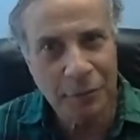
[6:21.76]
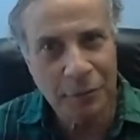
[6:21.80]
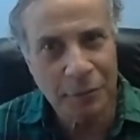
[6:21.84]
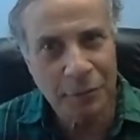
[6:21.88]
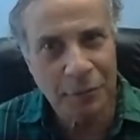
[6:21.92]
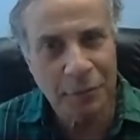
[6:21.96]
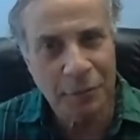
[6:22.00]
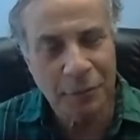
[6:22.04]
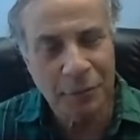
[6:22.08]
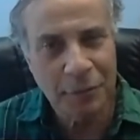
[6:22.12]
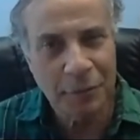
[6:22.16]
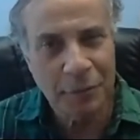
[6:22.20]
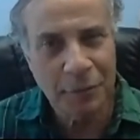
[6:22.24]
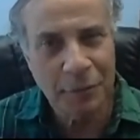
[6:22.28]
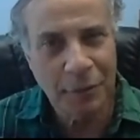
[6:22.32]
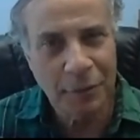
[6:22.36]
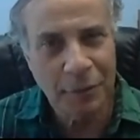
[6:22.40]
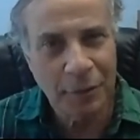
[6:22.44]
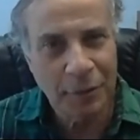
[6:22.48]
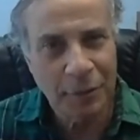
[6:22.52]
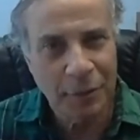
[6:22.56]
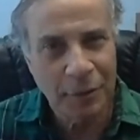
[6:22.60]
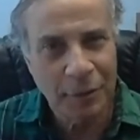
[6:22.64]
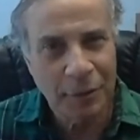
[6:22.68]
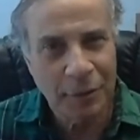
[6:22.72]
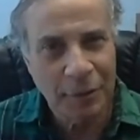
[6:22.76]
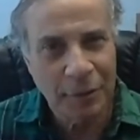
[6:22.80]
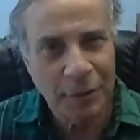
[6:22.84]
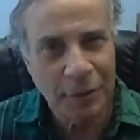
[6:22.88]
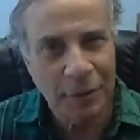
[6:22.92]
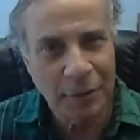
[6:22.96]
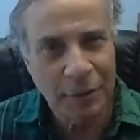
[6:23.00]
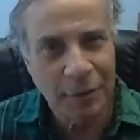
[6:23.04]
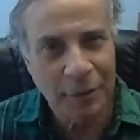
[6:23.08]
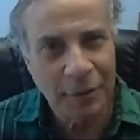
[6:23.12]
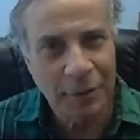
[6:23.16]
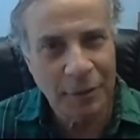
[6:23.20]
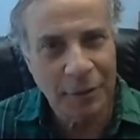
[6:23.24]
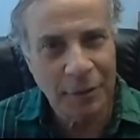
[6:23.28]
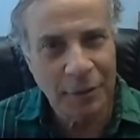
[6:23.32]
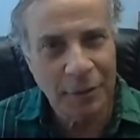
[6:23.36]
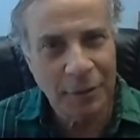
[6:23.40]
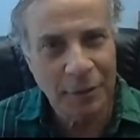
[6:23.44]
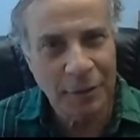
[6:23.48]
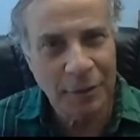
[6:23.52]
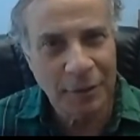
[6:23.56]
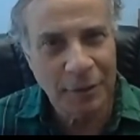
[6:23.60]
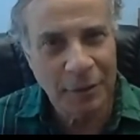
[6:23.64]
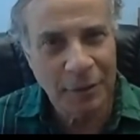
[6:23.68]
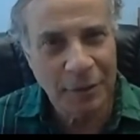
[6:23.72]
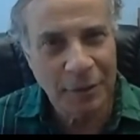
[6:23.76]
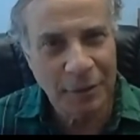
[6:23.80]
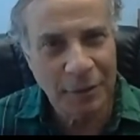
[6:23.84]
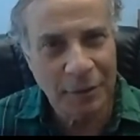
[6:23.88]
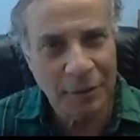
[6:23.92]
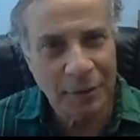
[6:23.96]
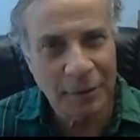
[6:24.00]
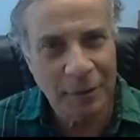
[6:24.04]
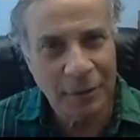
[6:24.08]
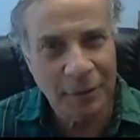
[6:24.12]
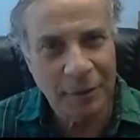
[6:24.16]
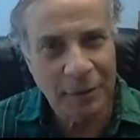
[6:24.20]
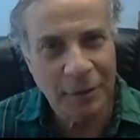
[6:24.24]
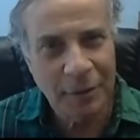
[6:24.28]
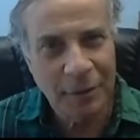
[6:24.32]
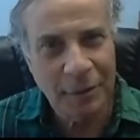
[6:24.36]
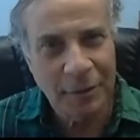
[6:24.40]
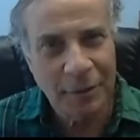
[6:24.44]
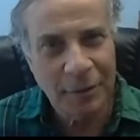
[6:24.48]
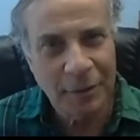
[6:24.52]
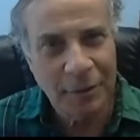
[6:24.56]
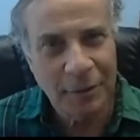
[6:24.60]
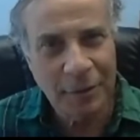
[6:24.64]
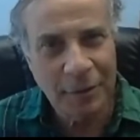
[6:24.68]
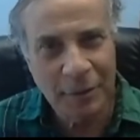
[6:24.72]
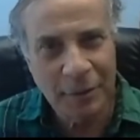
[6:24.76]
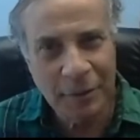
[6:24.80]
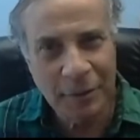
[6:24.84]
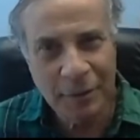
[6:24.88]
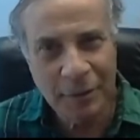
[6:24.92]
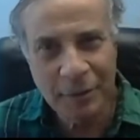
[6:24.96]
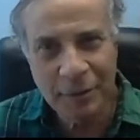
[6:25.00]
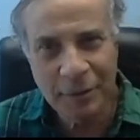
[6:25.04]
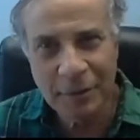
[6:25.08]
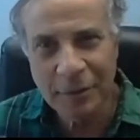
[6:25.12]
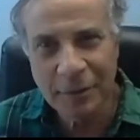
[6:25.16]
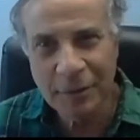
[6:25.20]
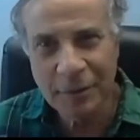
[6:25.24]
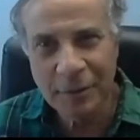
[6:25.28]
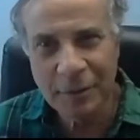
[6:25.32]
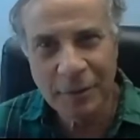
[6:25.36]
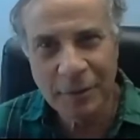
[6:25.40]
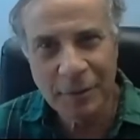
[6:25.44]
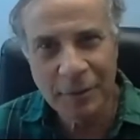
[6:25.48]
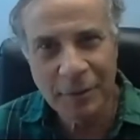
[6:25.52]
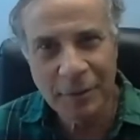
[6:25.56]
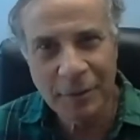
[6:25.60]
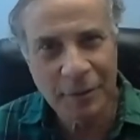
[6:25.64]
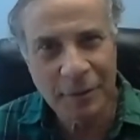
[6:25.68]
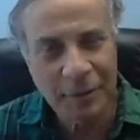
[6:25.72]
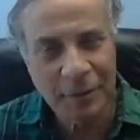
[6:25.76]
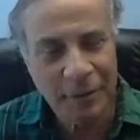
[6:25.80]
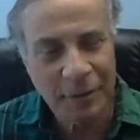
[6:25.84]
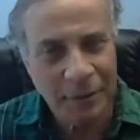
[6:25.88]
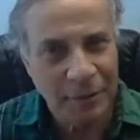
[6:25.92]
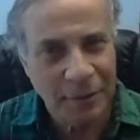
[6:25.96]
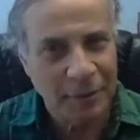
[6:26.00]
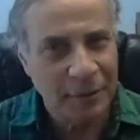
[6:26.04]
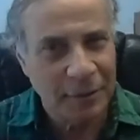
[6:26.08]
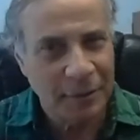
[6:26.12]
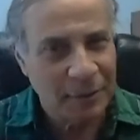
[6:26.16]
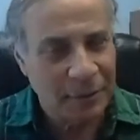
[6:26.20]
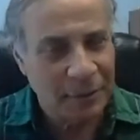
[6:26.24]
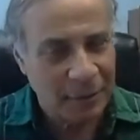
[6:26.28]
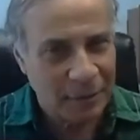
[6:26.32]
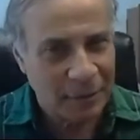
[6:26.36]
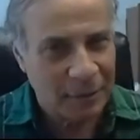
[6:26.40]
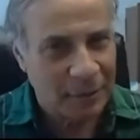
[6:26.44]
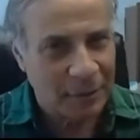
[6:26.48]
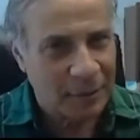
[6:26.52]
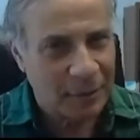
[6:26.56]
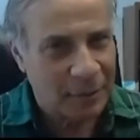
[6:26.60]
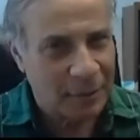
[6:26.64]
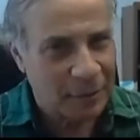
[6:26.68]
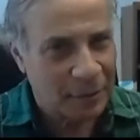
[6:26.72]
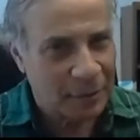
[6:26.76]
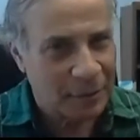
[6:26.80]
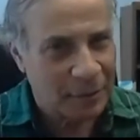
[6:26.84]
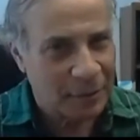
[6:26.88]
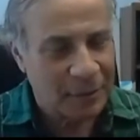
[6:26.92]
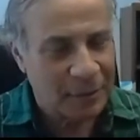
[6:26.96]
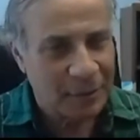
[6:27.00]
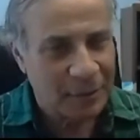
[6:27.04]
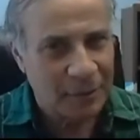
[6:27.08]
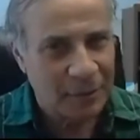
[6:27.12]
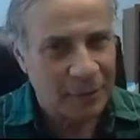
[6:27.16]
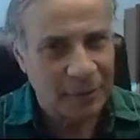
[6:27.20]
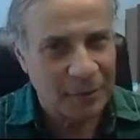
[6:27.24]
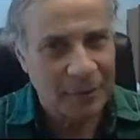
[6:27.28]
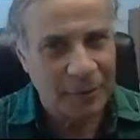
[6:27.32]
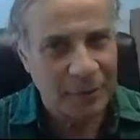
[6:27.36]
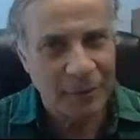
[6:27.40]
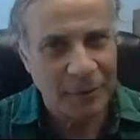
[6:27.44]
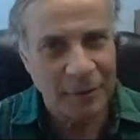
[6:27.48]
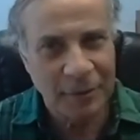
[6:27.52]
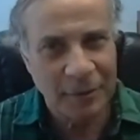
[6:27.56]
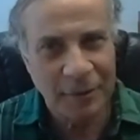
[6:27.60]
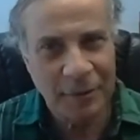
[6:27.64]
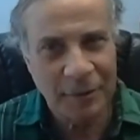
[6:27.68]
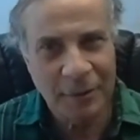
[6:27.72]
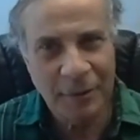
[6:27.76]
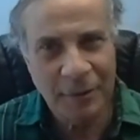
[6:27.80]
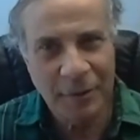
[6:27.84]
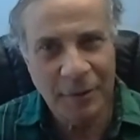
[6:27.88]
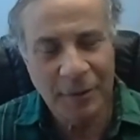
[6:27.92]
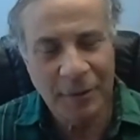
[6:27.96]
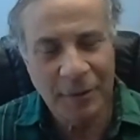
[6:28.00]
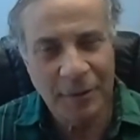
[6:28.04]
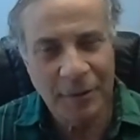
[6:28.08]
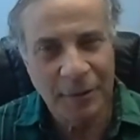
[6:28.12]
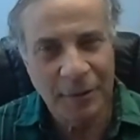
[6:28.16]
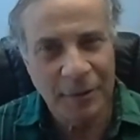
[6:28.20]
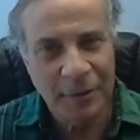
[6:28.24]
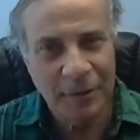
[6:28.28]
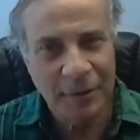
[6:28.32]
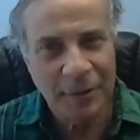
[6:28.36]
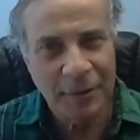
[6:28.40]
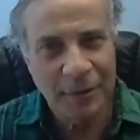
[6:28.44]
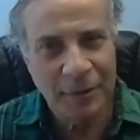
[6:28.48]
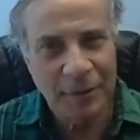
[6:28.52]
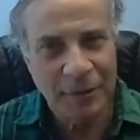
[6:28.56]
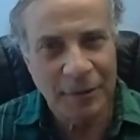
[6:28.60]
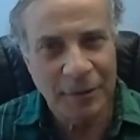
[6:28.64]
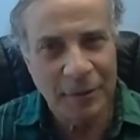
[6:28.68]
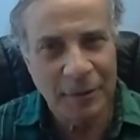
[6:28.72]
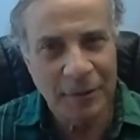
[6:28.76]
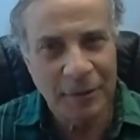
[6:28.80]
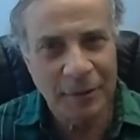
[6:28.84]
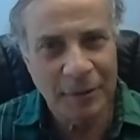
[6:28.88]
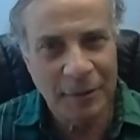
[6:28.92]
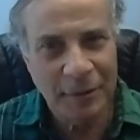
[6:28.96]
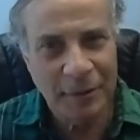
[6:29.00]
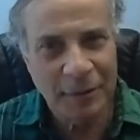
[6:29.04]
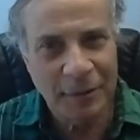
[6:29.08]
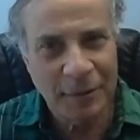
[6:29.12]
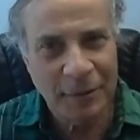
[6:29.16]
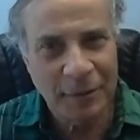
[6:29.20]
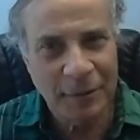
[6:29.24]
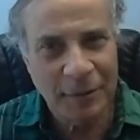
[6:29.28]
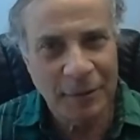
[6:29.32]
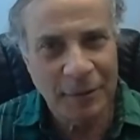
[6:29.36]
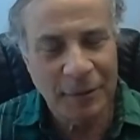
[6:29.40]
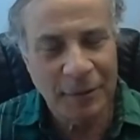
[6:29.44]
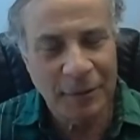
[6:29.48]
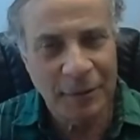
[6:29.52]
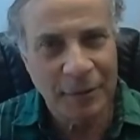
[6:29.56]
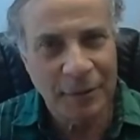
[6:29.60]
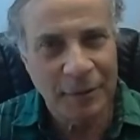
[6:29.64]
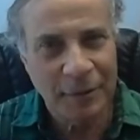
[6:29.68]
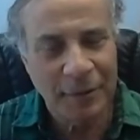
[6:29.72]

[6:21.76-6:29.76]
(not speaking)